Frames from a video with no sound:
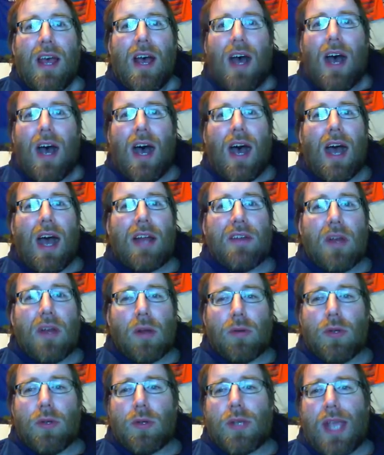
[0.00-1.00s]
Uh, I know
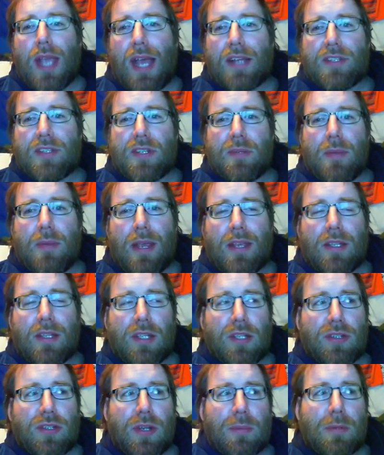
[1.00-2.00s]
Newcastle are making the
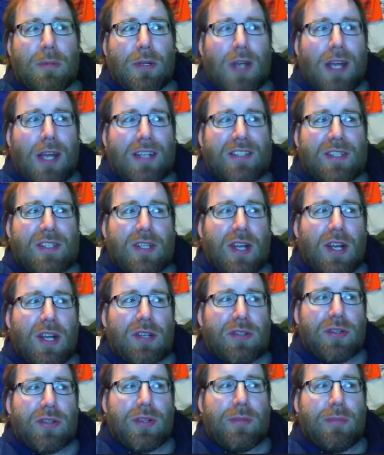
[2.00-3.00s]
trip across the country,